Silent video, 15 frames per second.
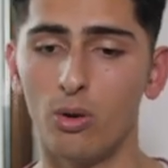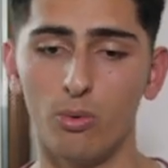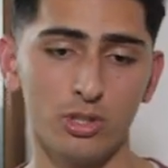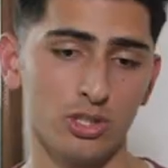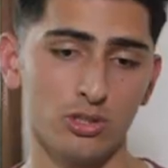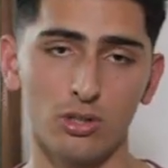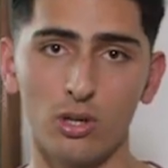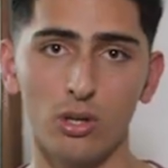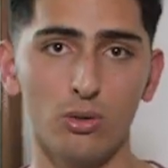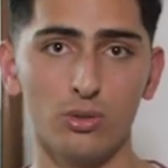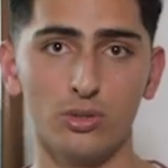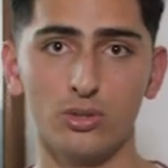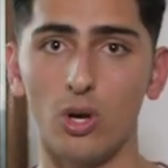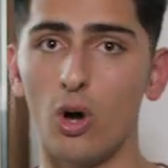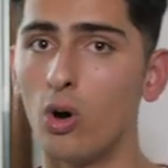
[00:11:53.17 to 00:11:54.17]
which
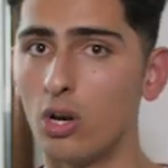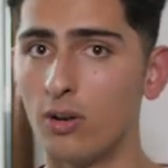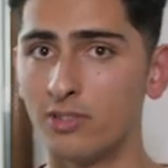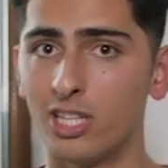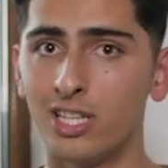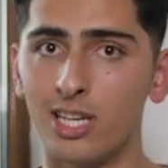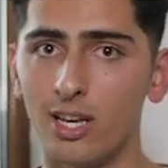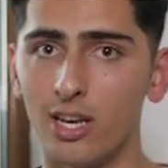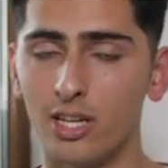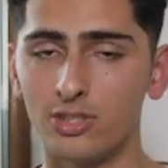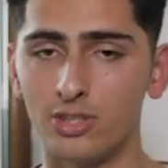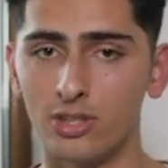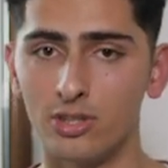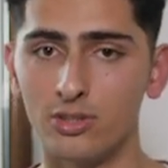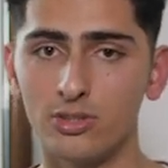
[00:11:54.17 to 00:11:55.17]
includes all of the
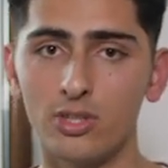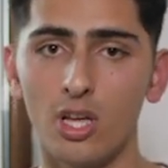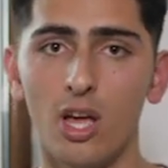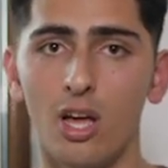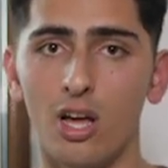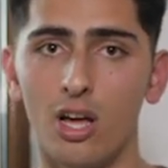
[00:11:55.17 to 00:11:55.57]
declensions,